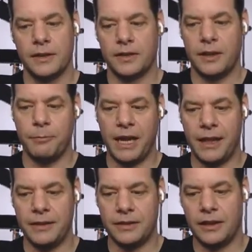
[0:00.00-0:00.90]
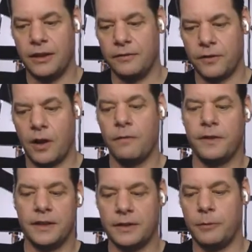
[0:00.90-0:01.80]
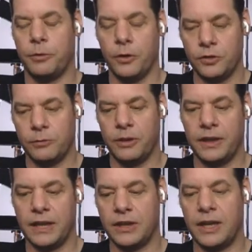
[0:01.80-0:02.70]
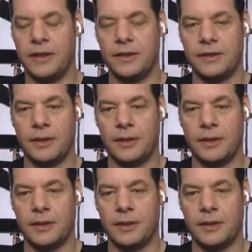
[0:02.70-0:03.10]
So the balance of confidence and approachability changes.